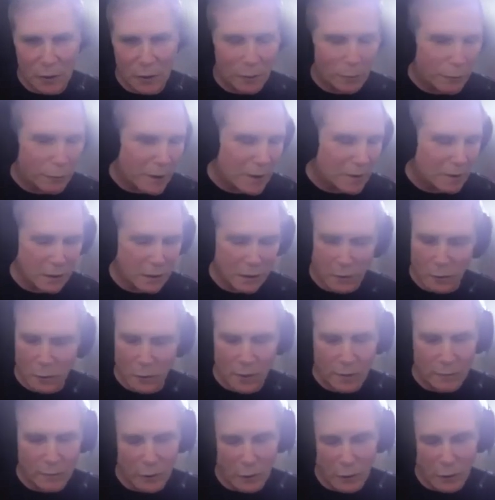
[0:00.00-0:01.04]
president or
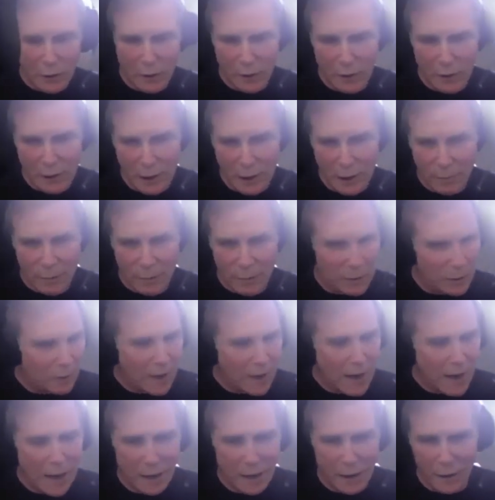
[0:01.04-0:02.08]
whoever you are in the company. You're
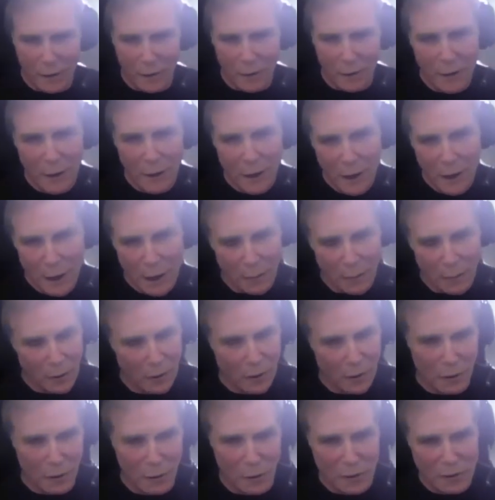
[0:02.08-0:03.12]
out of here. we're going
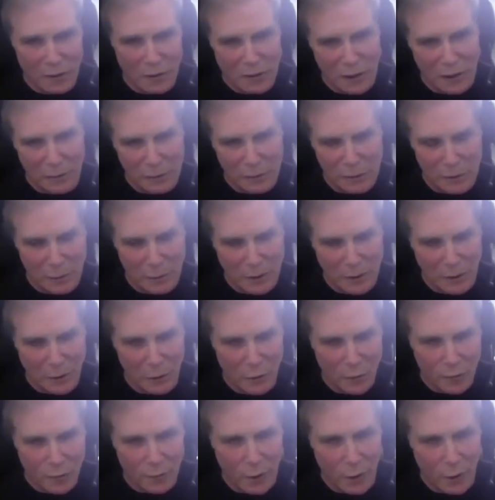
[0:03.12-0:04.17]
to go accept somebody
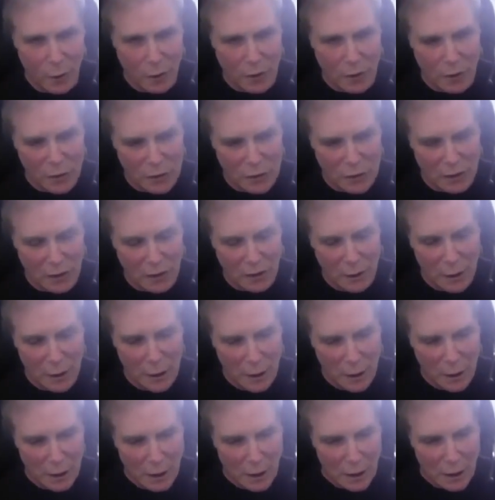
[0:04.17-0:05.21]
who's focused in
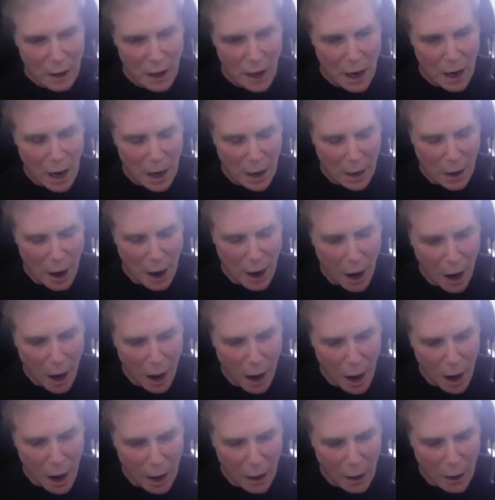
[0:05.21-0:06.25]
on,
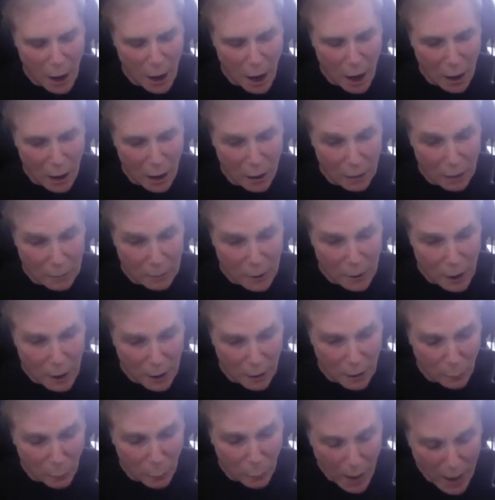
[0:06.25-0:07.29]
on our, our
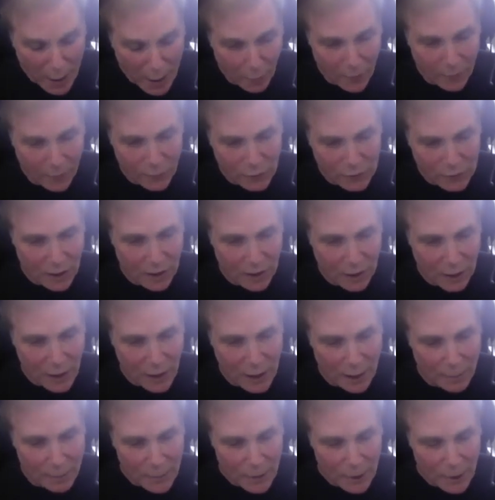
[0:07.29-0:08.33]
way we've set it
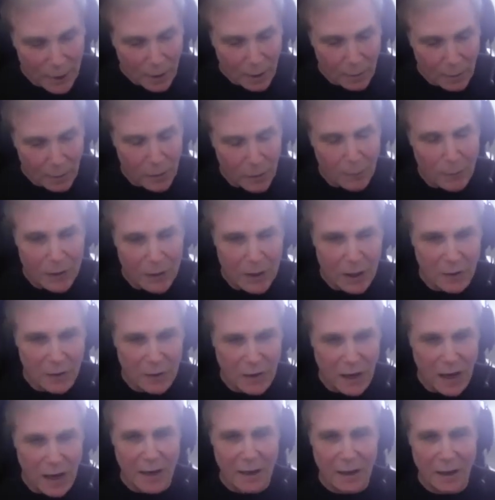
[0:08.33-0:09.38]
up. But because
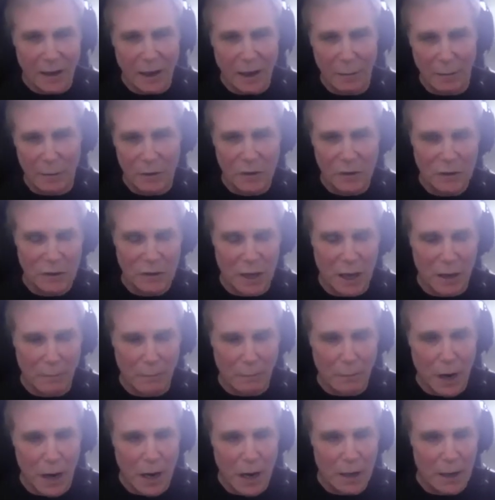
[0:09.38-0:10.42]
I came and set
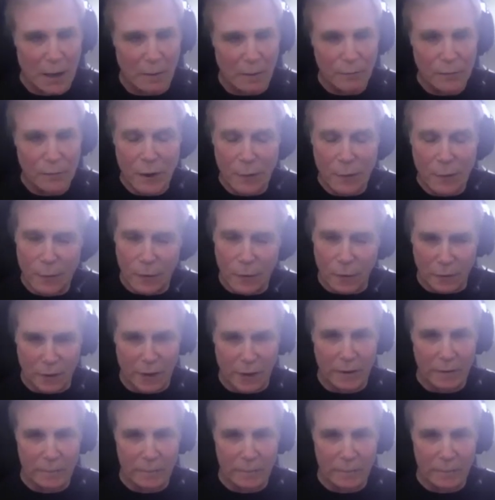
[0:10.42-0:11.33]
mine up differently,